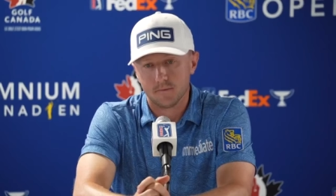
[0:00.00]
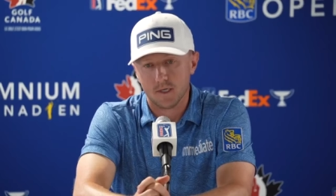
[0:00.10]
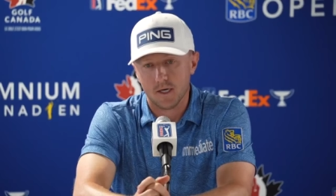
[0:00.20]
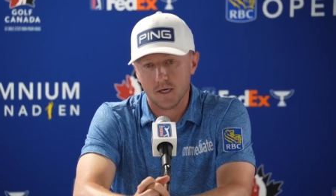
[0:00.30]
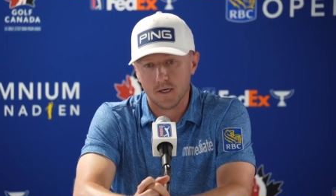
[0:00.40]

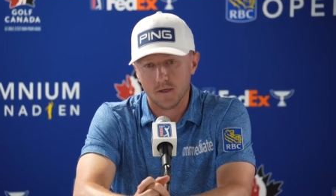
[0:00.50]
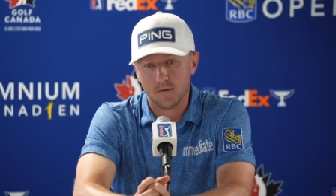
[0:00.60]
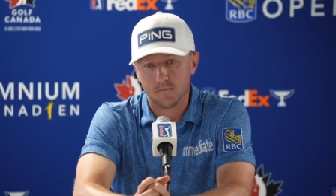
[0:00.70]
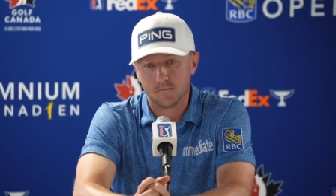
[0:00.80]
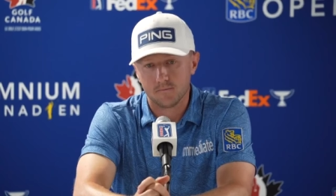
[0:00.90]

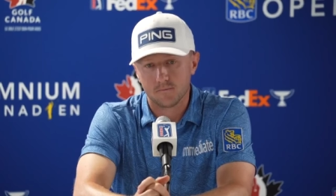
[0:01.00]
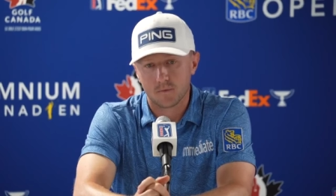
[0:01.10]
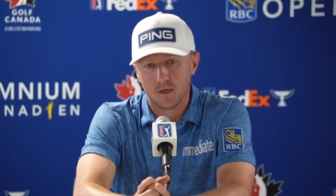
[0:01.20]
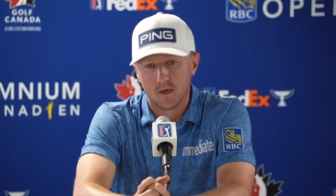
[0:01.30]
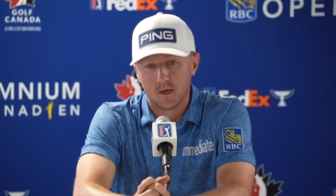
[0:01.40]
I
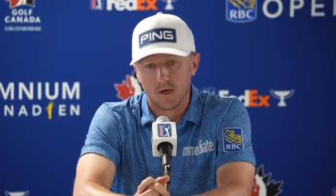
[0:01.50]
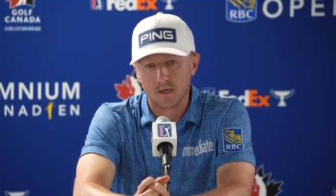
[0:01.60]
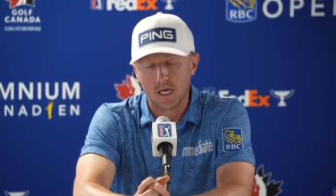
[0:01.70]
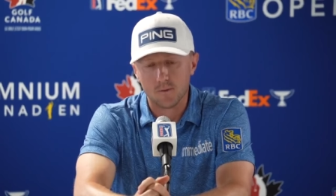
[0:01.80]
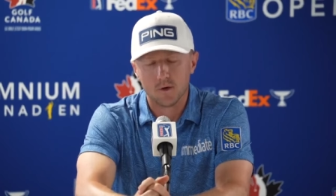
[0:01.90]

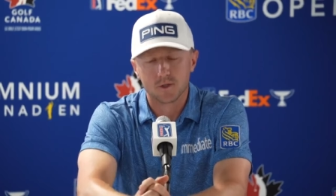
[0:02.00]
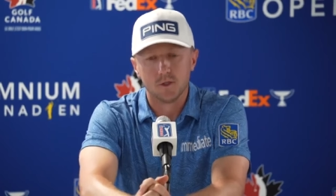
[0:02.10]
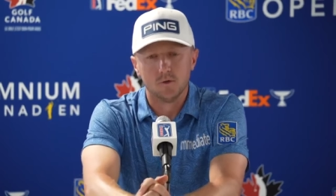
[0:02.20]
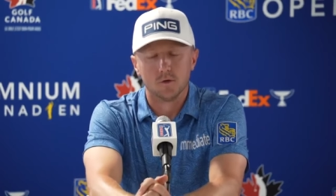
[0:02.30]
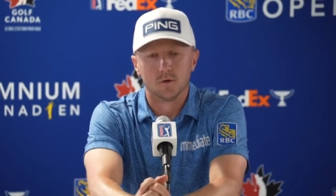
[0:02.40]
came on
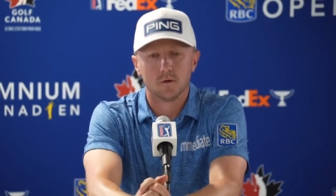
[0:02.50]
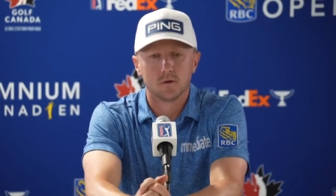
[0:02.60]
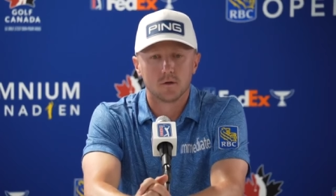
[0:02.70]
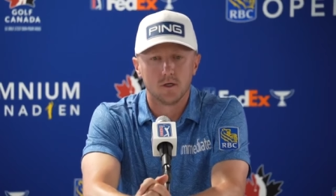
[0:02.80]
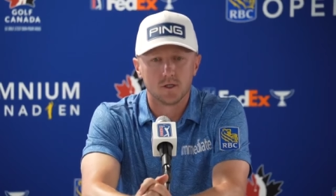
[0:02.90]
tour
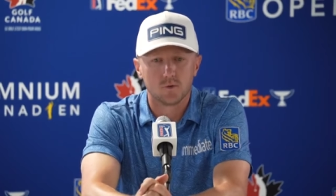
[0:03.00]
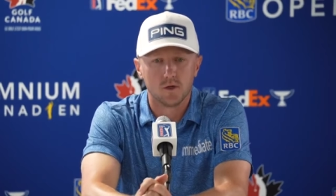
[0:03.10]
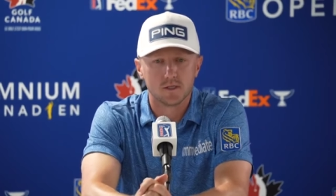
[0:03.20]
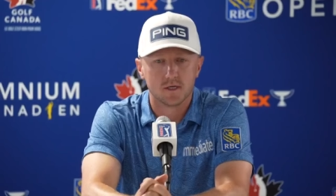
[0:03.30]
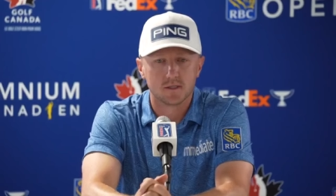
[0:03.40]
in
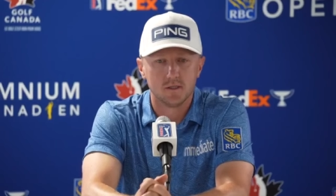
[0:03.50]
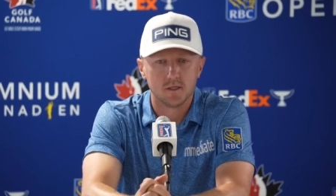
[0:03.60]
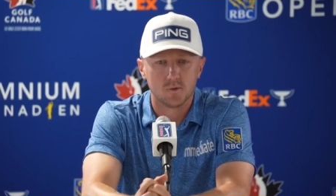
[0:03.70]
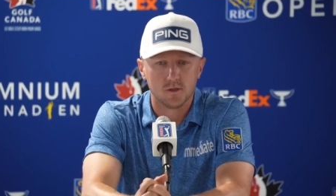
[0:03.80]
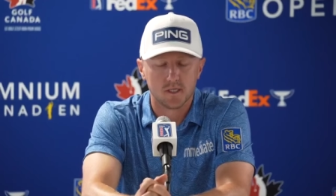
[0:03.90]
2016,
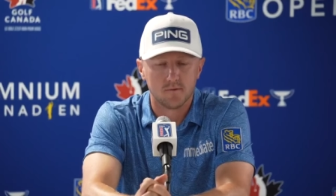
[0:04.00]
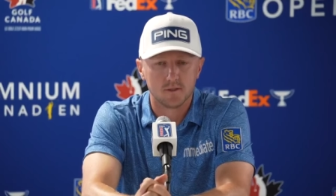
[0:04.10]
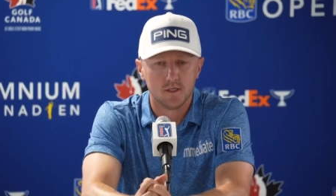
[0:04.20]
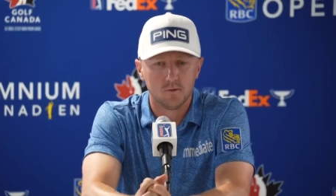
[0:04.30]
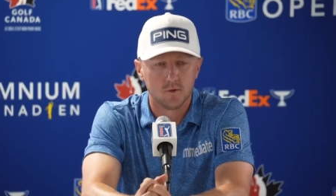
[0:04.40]

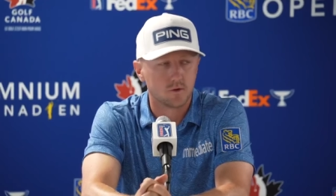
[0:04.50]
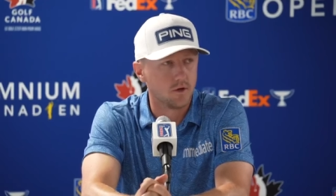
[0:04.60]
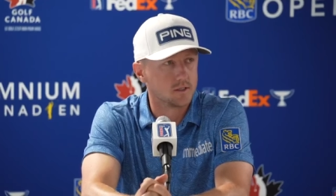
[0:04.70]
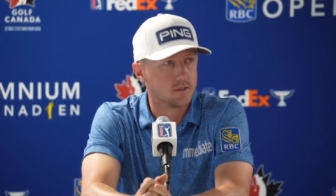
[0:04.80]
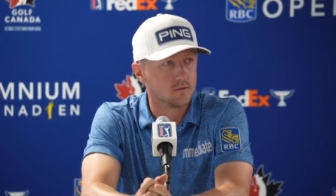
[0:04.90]
2017 with
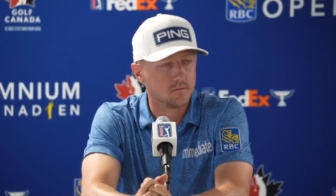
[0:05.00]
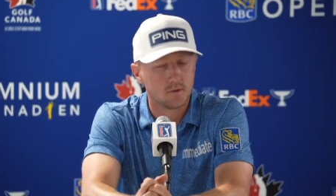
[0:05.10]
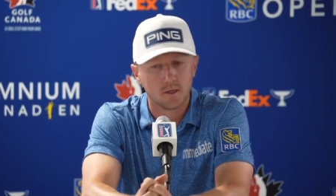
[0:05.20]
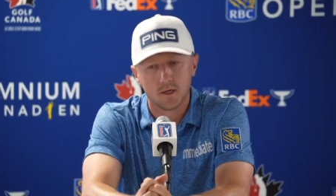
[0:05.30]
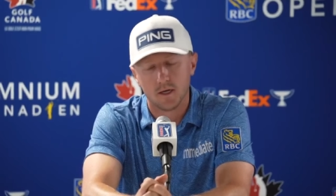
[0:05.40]
Grayson,
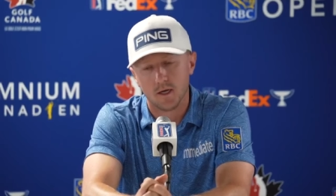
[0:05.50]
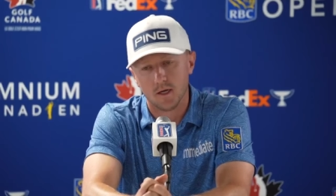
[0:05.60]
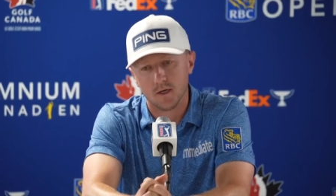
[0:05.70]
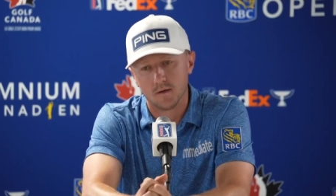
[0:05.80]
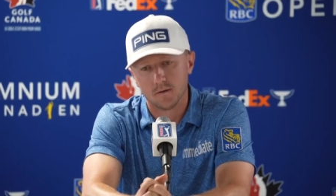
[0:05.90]

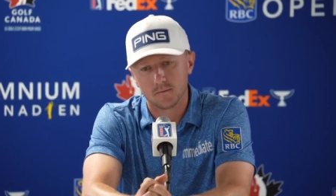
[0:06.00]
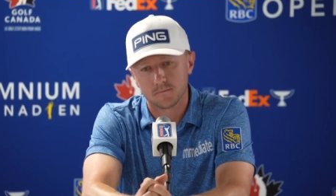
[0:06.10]
and